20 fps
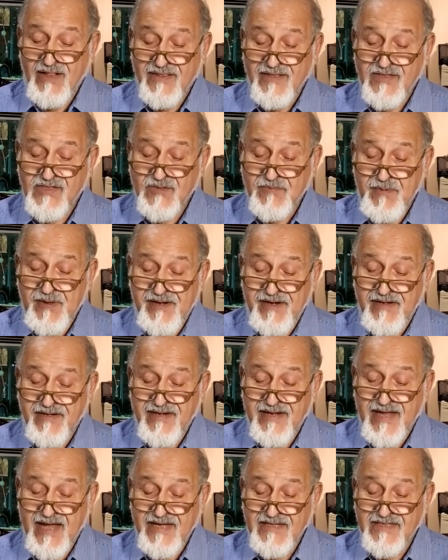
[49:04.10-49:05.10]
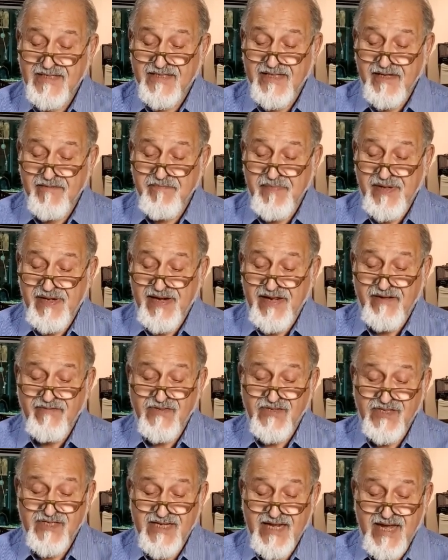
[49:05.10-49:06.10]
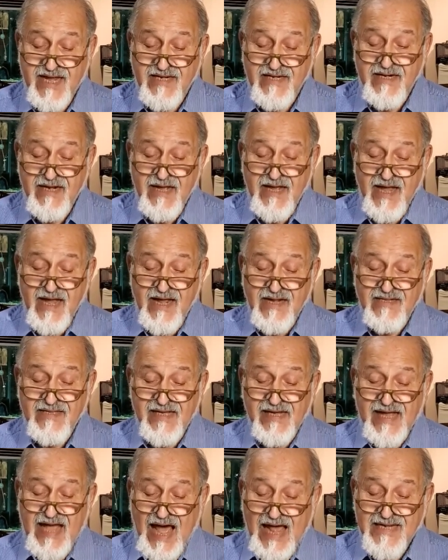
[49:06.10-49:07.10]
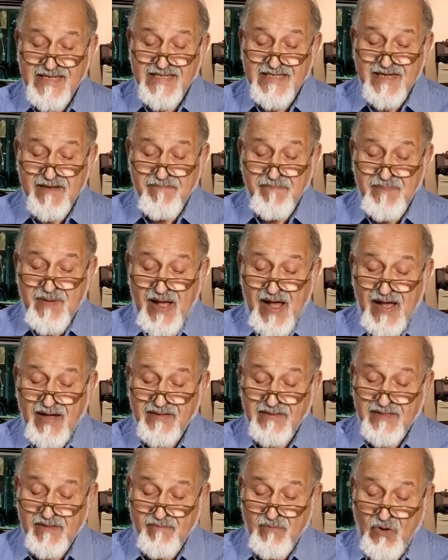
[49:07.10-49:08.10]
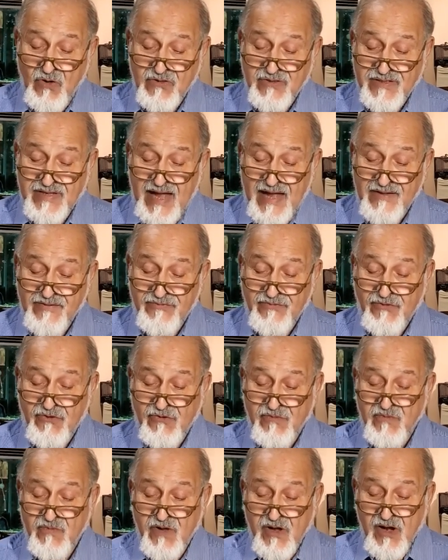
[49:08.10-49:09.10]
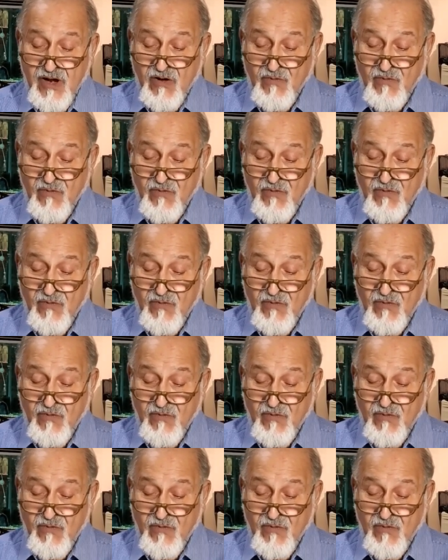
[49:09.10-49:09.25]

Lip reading: the spirit guests, they believe, stayed in the Ganza Park, the MUKTADS room,